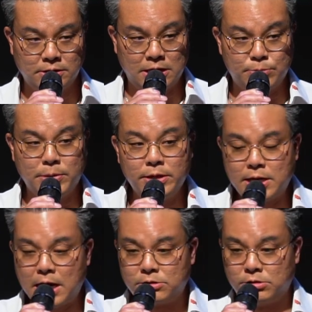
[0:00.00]
As my
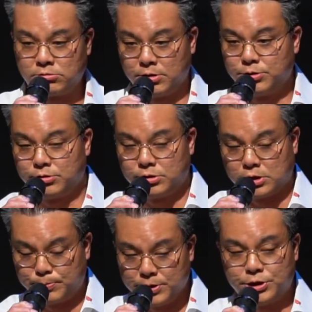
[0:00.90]
dad's
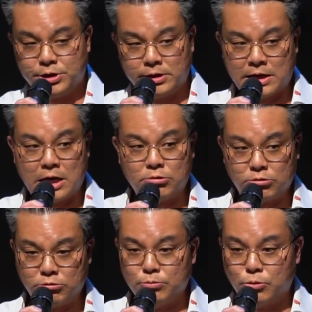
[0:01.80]
suspicion and anger
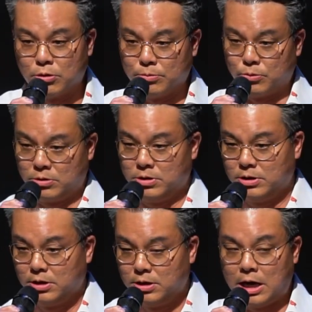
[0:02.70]
grew more and
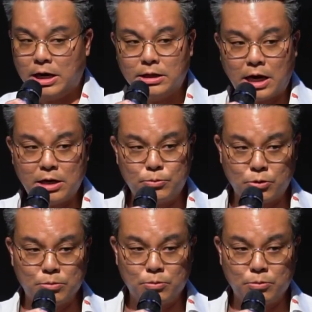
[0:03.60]
more, I lied more and